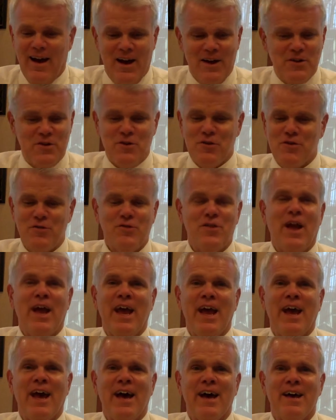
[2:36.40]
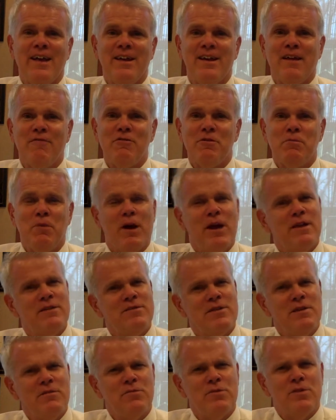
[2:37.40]
understand. Everybody
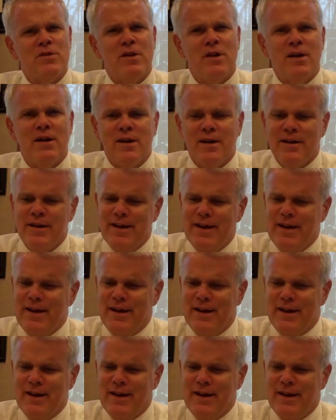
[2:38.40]
seems to